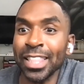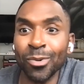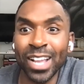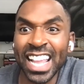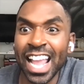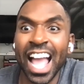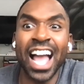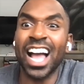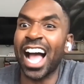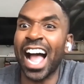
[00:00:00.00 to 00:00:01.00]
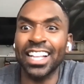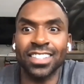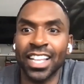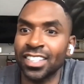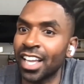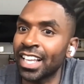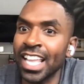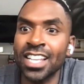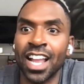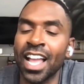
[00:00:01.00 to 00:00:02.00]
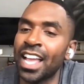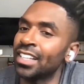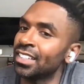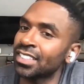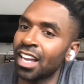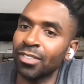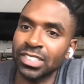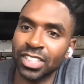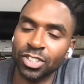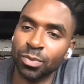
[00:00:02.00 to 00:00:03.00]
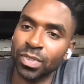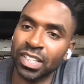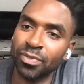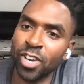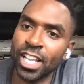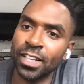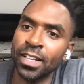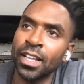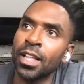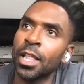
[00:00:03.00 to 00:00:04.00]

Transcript: by the way, I had this conversation with a friend.